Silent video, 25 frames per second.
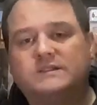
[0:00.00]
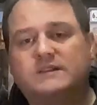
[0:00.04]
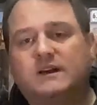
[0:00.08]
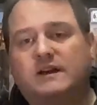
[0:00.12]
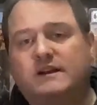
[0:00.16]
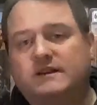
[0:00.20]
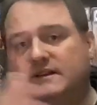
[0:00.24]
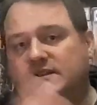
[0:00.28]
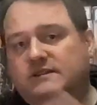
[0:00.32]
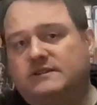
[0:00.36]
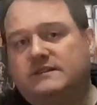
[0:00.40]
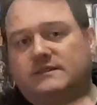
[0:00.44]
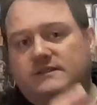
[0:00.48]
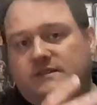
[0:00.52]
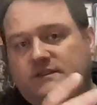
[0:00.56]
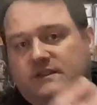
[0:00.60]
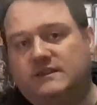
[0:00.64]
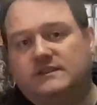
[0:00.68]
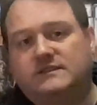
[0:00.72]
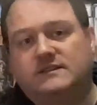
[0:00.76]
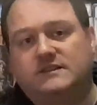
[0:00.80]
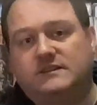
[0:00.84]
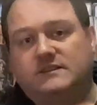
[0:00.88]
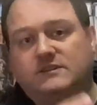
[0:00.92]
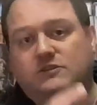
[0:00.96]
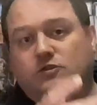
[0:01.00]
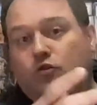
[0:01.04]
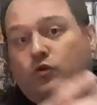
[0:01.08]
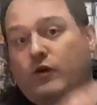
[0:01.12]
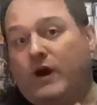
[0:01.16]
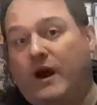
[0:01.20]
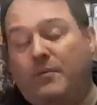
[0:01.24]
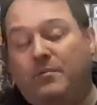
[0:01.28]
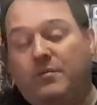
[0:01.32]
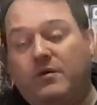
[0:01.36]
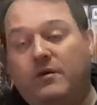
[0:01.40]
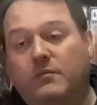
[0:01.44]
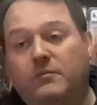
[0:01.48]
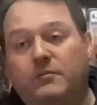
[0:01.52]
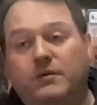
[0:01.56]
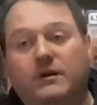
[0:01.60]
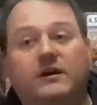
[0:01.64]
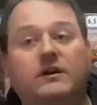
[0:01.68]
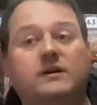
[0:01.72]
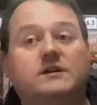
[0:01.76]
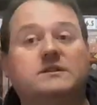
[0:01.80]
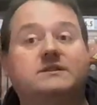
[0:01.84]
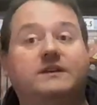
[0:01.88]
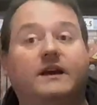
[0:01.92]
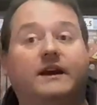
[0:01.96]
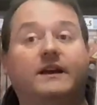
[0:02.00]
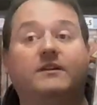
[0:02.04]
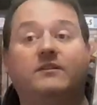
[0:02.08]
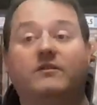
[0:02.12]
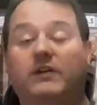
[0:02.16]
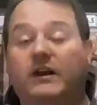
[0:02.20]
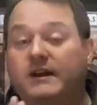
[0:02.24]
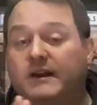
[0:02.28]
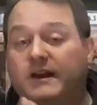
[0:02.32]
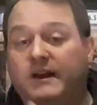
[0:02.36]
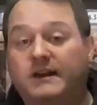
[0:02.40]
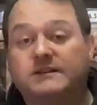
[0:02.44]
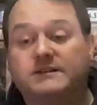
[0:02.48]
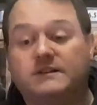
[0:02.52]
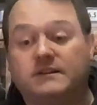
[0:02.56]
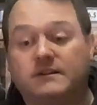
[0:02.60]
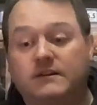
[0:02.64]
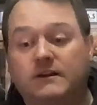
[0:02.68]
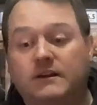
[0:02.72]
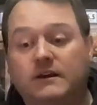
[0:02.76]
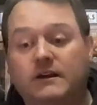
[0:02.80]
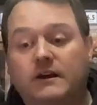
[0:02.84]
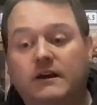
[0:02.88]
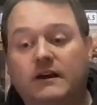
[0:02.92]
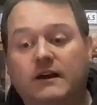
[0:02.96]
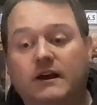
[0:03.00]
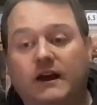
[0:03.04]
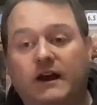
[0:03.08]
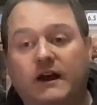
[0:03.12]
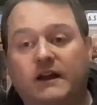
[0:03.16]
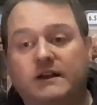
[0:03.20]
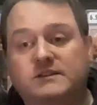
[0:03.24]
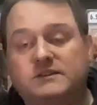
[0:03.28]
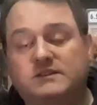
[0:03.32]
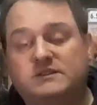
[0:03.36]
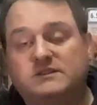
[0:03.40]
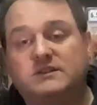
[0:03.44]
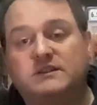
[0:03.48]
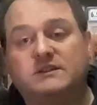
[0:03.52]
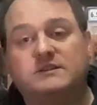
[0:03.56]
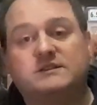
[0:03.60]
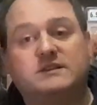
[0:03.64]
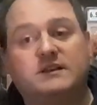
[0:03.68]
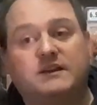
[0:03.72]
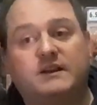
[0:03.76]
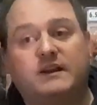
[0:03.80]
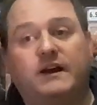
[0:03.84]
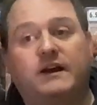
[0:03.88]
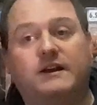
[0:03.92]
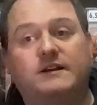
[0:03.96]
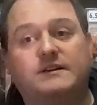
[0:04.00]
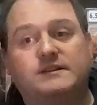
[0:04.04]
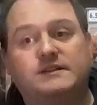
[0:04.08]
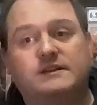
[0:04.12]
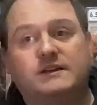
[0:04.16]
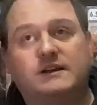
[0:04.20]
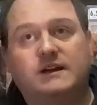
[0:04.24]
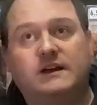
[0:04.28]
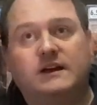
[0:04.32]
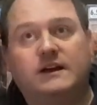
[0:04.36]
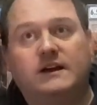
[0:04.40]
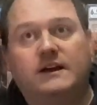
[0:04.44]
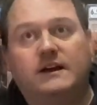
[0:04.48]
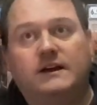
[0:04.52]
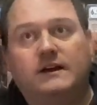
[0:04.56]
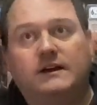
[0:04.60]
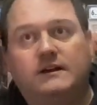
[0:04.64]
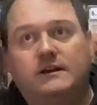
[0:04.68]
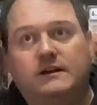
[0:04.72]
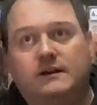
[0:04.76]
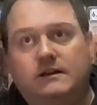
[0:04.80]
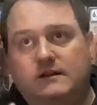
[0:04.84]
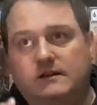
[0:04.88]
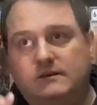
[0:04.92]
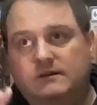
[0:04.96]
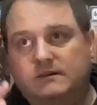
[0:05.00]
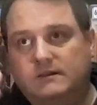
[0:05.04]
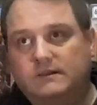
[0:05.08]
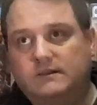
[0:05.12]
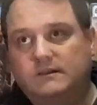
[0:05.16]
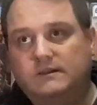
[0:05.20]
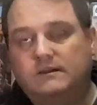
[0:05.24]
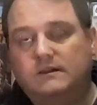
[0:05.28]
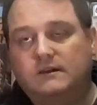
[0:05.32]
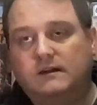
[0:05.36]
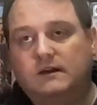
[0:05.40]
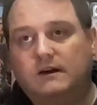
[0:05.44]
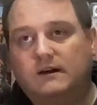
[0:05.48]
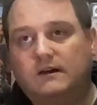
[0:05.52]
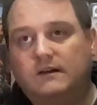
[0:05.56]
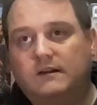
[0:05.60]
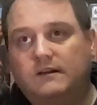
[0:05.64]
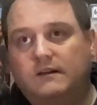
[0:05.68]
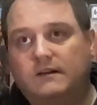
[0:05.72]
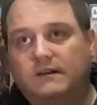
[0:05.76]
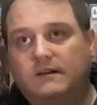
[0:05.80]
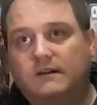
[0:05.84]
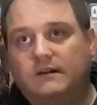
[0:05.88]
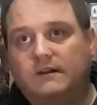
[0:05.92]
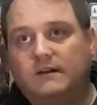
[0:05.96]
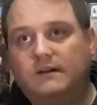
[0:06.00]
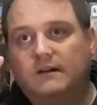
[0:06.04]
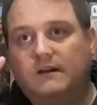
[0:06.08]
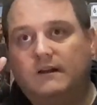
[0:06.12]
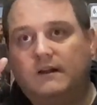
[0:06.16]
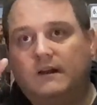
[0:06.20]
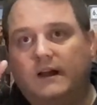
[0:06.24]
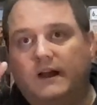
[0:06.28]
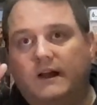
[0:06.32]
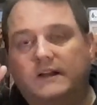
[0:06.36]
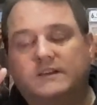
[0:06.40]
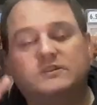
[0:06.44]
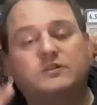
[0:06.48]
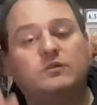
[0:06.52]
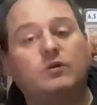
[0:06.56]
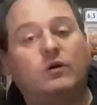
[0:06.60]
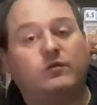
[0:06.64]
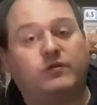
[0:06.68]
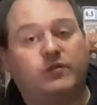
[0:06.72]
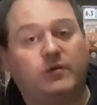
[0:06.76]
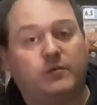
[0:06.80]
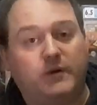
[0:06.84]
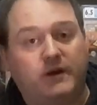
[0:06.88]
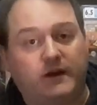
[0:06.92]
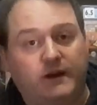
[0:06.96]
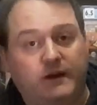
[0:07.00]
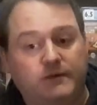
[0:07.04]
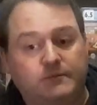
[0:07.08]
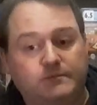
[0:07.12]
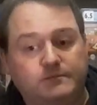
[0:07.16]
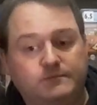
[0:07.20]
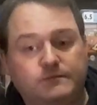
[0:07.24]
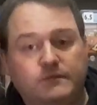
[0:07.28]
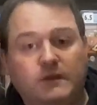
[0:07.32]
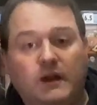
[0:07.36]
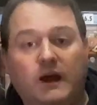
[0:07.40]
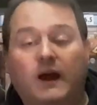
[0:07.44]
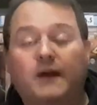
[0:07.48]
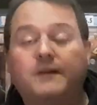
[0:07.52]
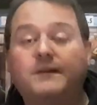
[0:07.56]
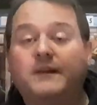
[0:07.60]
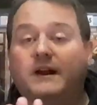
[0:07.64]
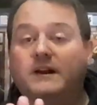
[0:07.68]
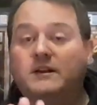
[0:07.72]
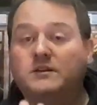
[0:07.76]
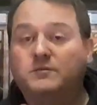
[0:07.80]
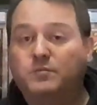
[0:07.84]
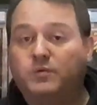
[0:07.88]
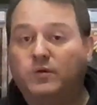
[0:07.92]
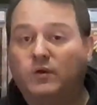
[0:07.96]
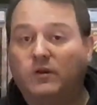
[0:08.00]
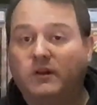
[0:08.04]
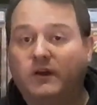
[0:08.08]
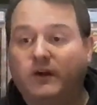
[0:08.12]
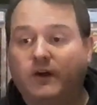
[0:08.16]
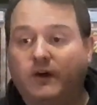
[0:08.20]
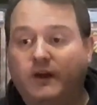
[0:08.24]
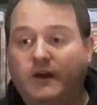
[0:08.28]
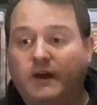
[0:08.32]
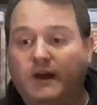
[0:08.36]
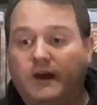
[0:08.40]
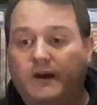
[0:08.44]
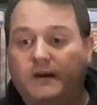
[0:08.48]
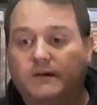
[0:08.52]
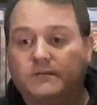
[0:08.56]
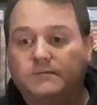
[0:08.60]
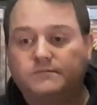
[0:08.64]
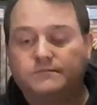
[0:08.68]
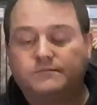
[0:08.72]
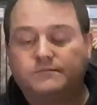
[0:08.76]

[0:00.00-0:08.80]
this is crap, because it isn't. It's just that it's not for me. And that is purely okay.